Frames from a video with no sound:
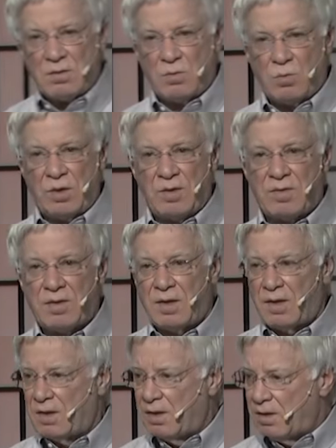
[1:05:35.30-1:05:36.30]
with
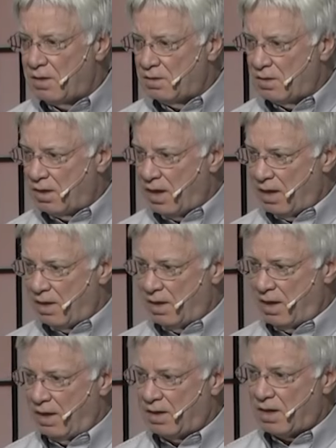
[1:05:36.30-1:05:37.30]

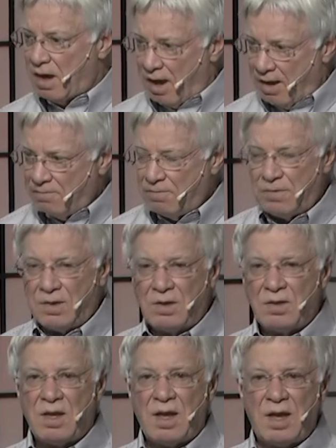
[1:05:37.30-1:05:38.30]
a confident